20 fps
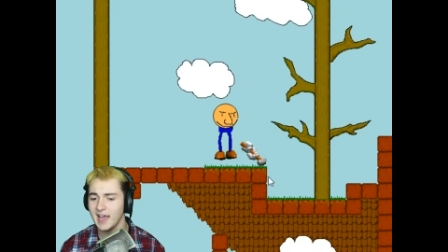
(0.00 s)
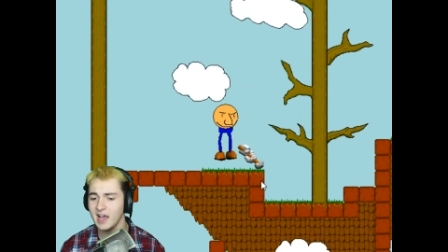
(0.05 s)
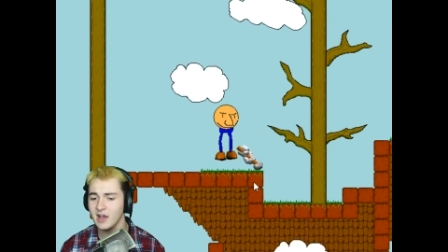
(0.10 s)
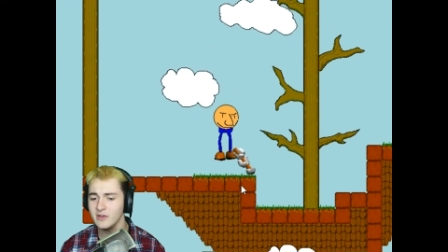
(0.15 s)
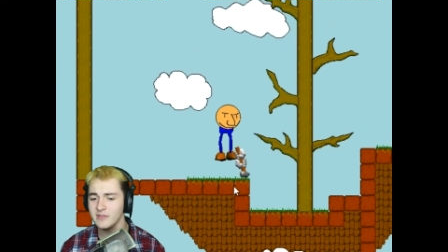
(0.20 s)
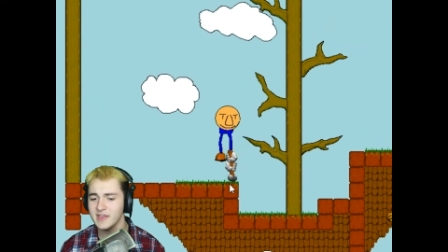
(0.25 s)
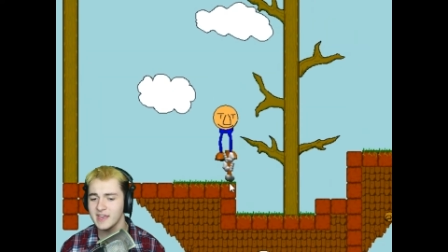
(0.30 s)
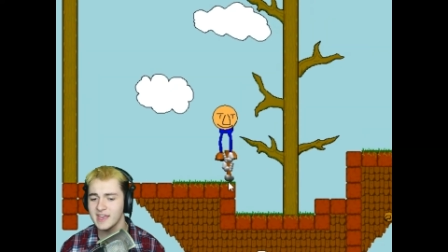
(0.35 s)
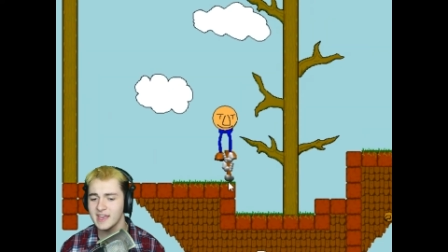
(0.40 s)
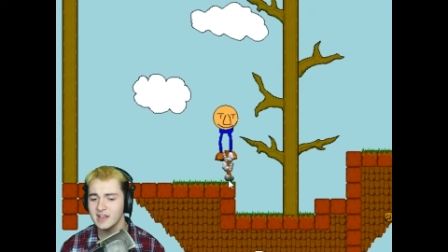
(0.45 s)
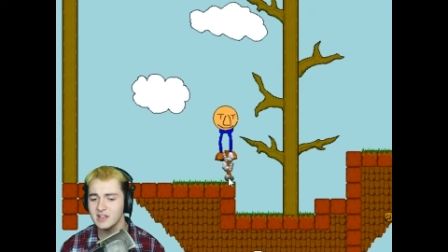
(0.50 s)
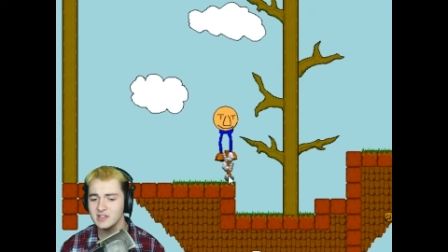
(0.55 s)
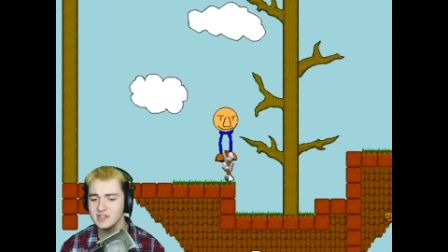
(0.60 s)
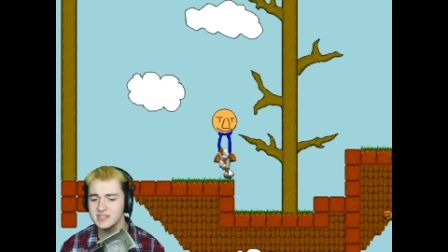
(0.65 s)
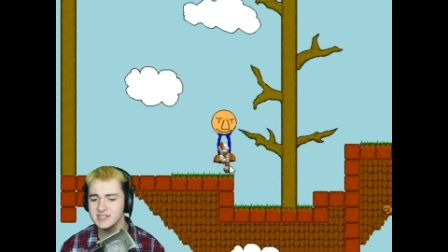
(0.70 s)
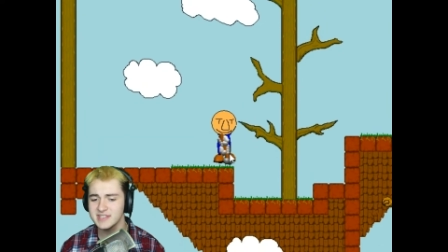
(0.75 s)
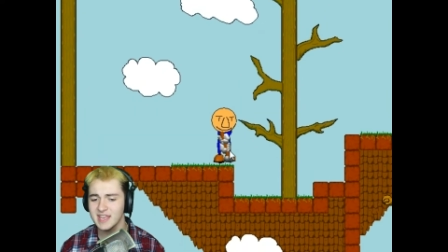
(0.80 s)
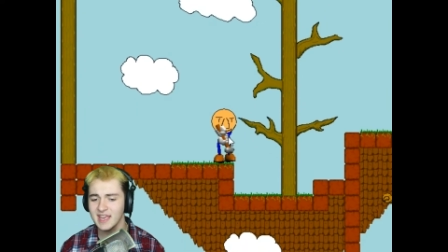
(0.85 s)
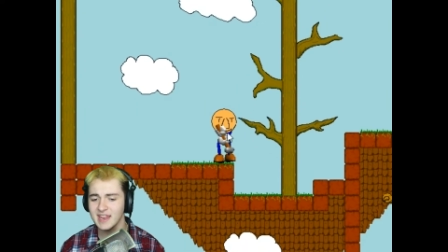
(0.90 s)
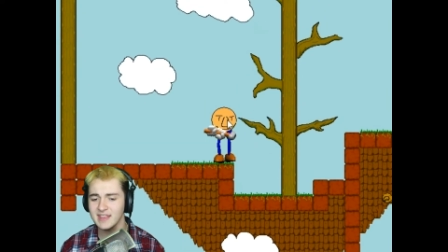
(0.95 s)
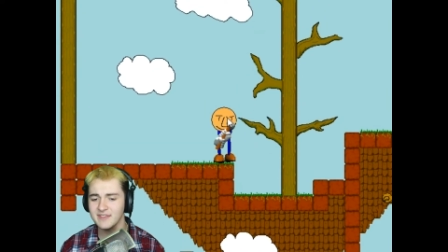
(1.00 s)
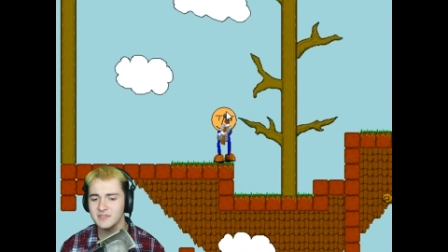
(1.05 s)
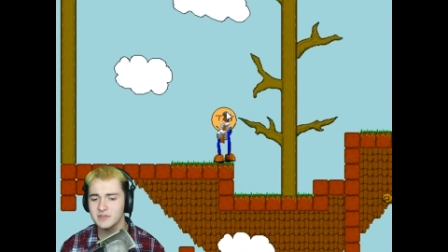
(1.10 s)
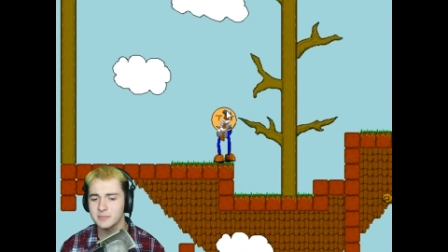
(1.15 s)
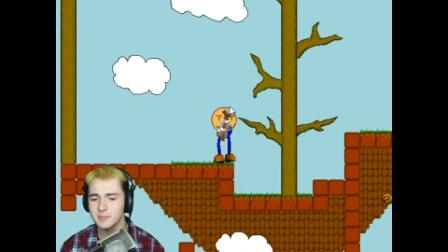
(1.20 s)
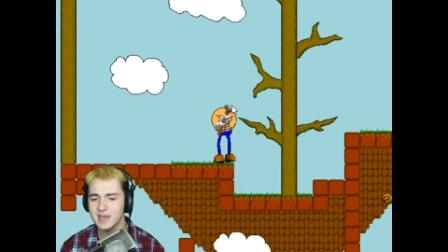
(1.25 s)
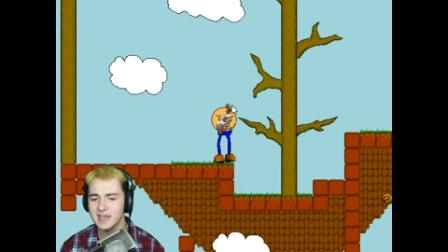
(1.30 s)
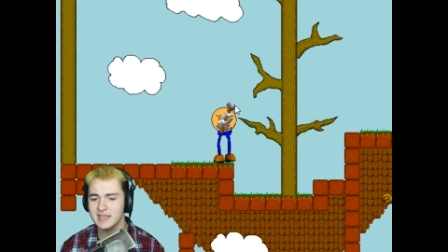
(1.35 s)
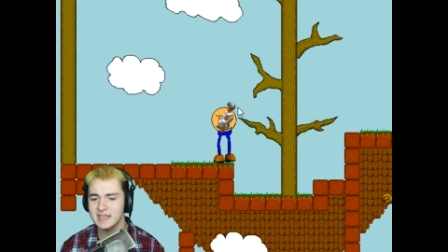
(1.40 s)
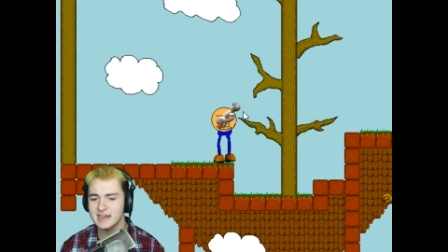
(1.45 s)
How the hell does that
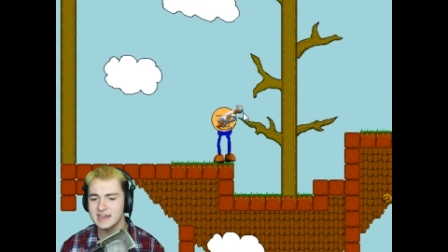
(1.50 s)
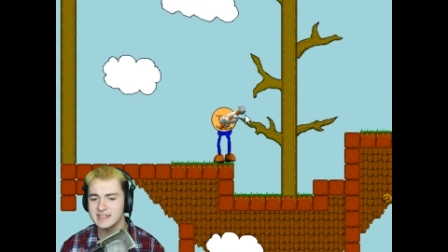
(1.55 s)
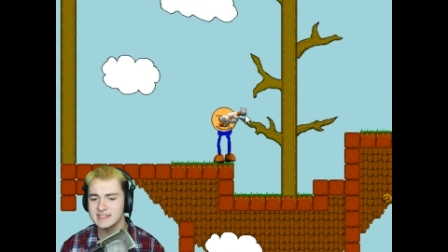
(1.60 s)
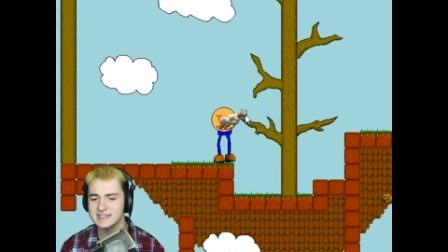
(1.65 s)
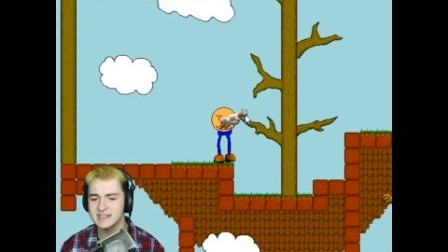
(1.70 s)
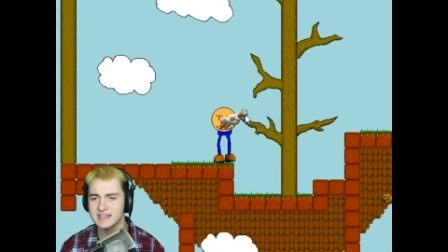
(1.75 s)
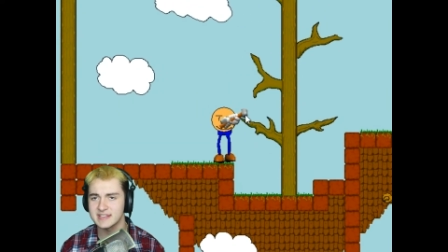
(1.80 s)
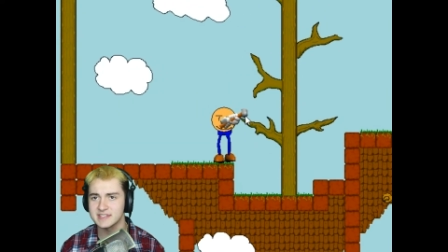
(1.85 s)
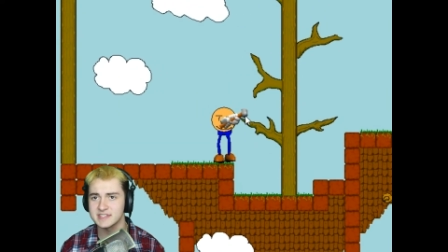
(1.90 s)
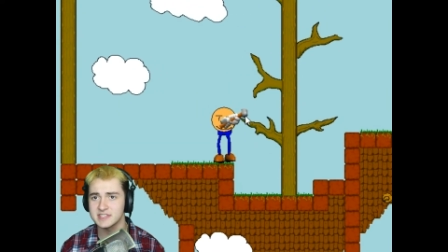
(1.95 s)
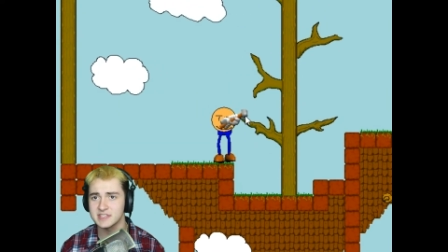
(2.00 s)
even make any sense?